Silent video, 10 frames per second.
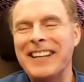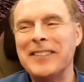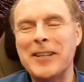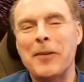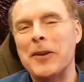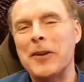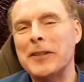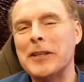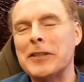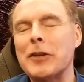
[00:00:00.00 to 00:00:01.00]
and so
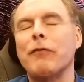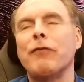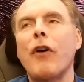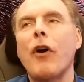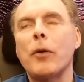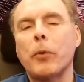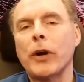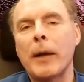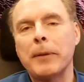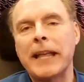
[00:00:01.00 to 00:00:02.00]
it's a far
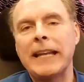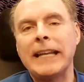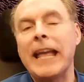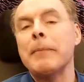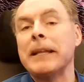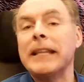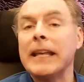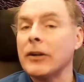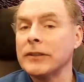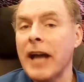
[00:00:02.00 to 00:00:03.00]
more complicated game. And
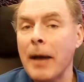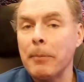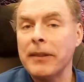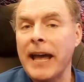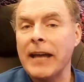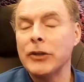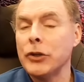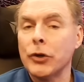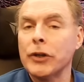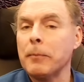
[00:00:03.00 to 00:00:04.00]
then on top of that,
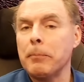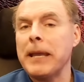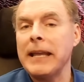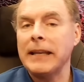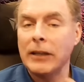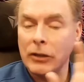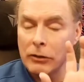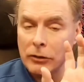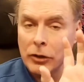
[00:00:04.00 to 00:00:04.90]
you're competing.